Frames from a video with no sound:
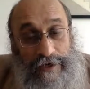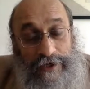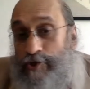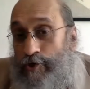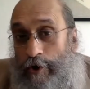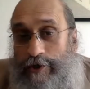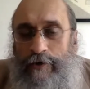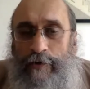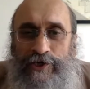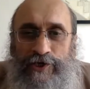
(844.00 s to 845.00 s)
that it's not a
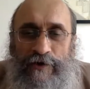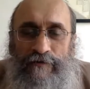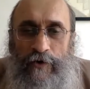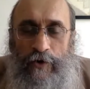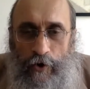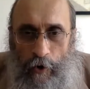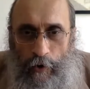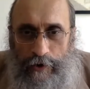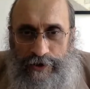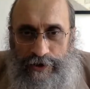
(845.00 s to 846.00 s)
question of
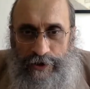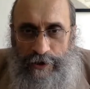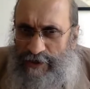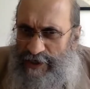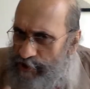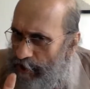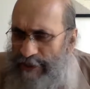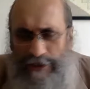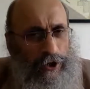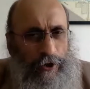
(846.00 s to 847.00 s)
laws. It's not
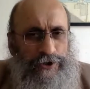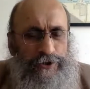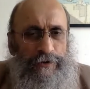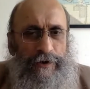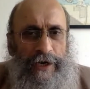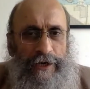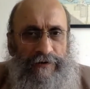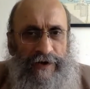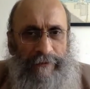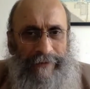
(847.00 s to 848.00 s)
that the laws don't
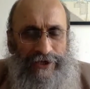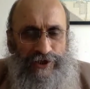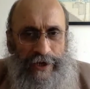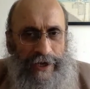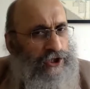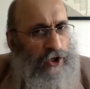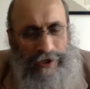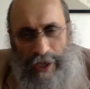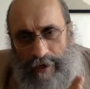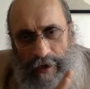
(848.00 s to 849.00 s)
need reimagining. It's
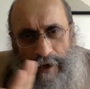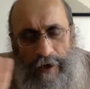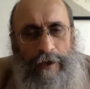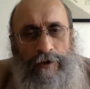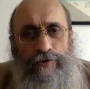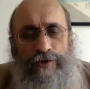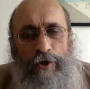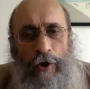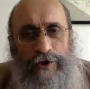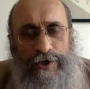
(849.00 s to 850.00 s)
not that those
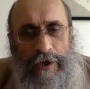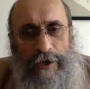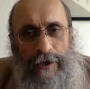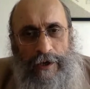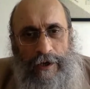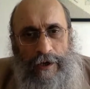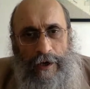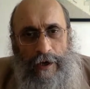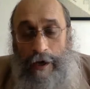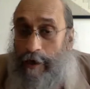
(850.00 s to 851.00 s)
laws
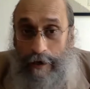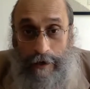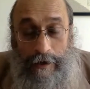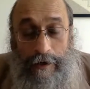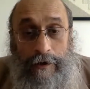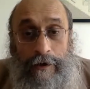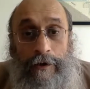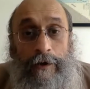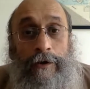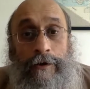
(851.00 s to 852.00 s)
uh,
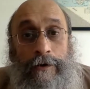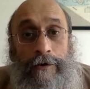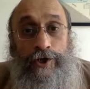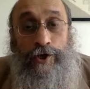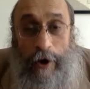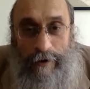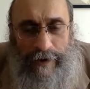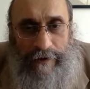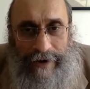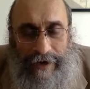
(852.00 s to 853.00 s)
mm, should not
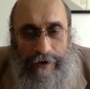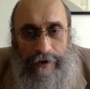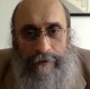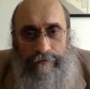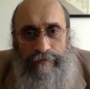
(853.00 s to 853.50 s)
be amended.